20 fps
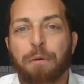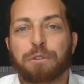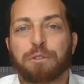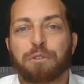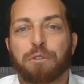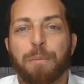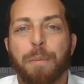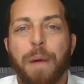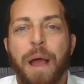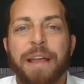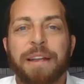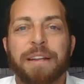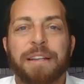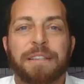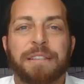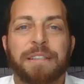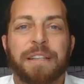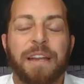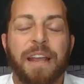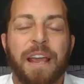I was
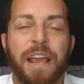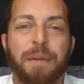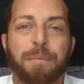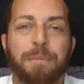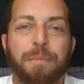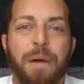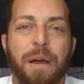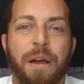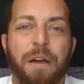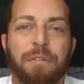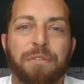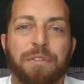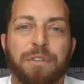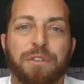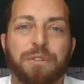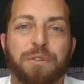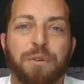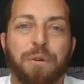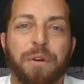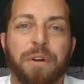reminded today of
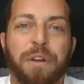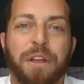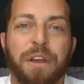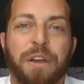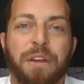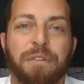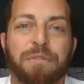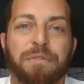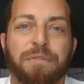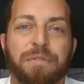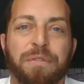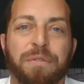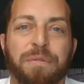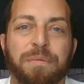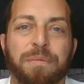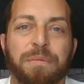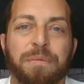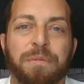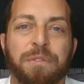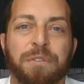the story of
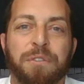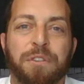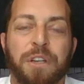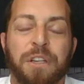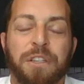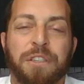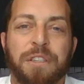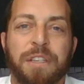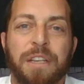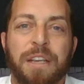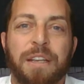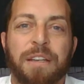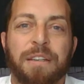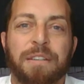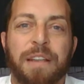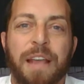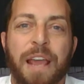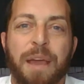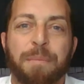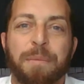
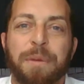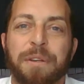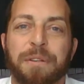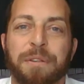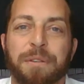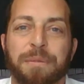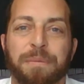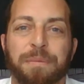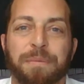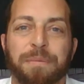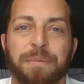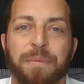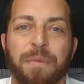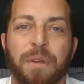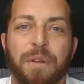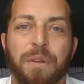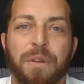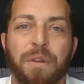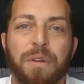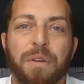Justine Damond,
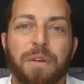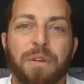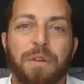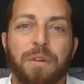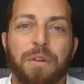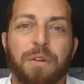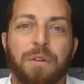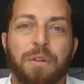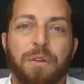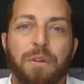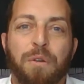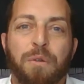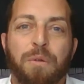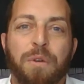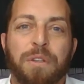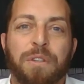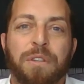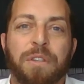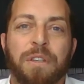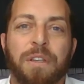
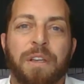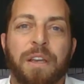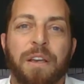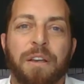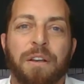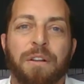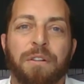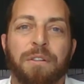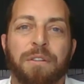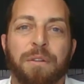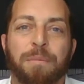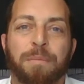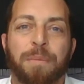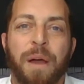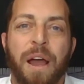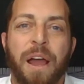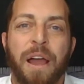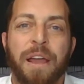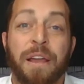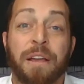who was killed
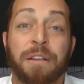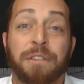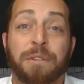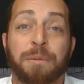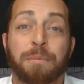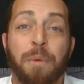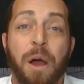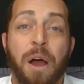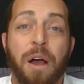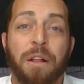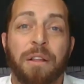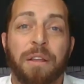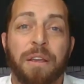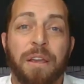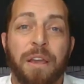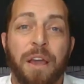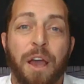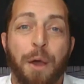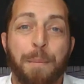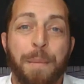by a
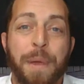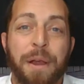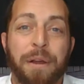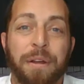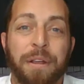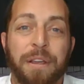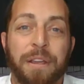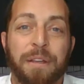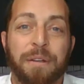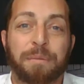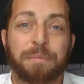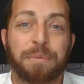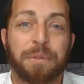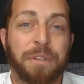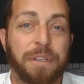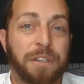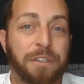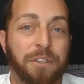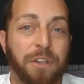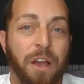Somali American
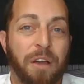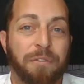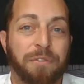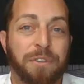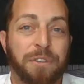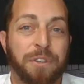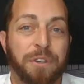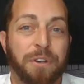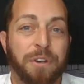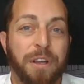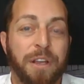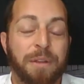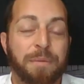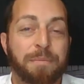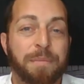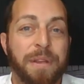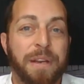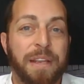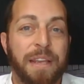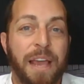police officer
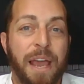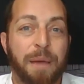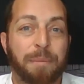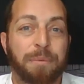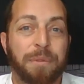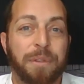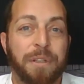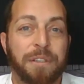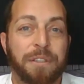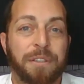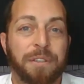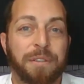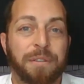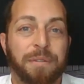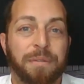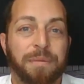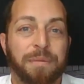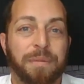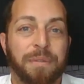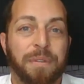in
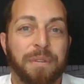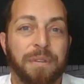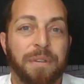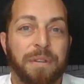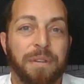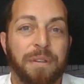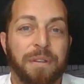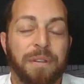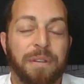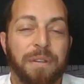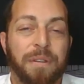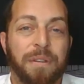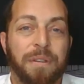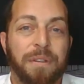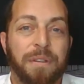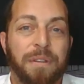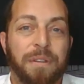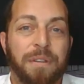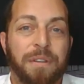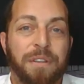Minneapolis
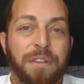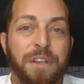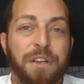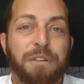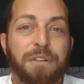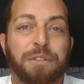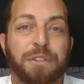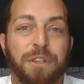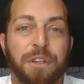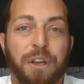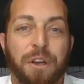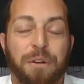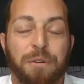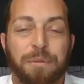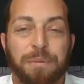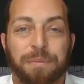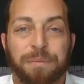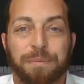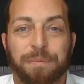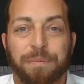years
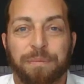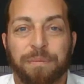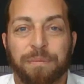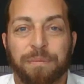ago.